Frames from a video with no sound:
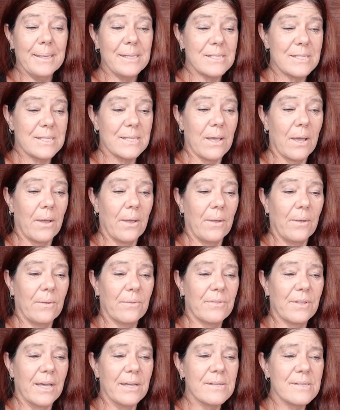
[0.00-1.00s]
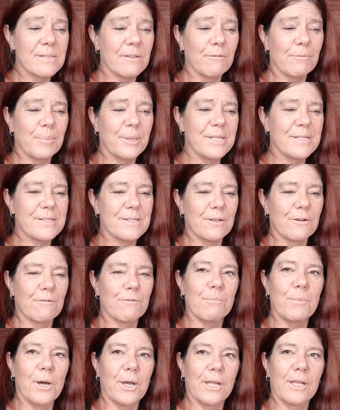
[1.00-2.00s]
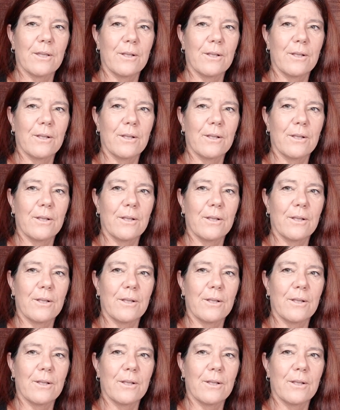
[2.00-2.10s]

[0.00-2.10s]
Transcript: So those have been sort of my